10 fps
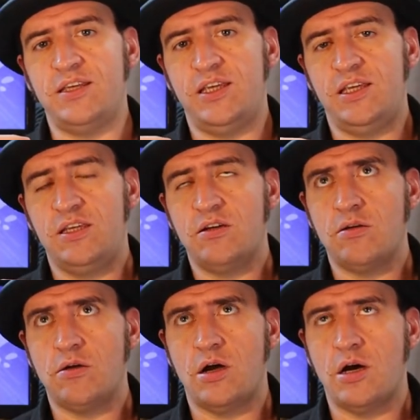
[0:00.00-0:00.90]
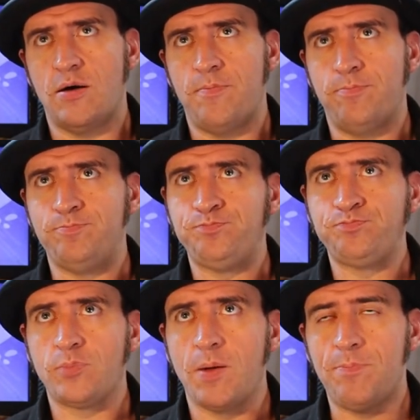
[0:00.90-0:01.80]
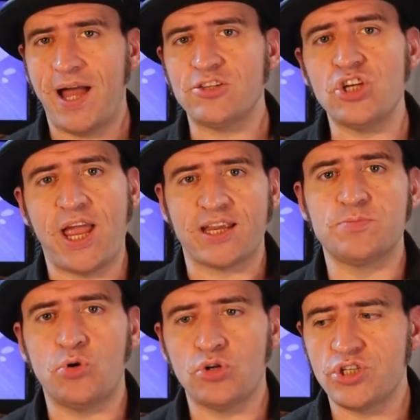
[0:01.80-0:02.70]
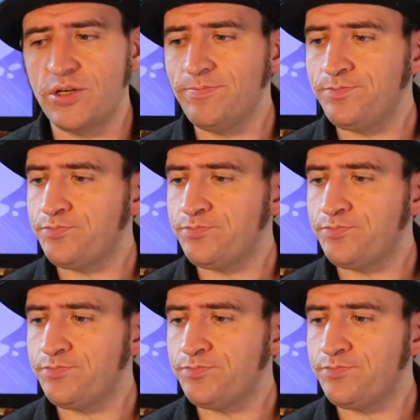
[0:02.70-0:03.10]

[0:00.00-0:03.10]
the batch exporter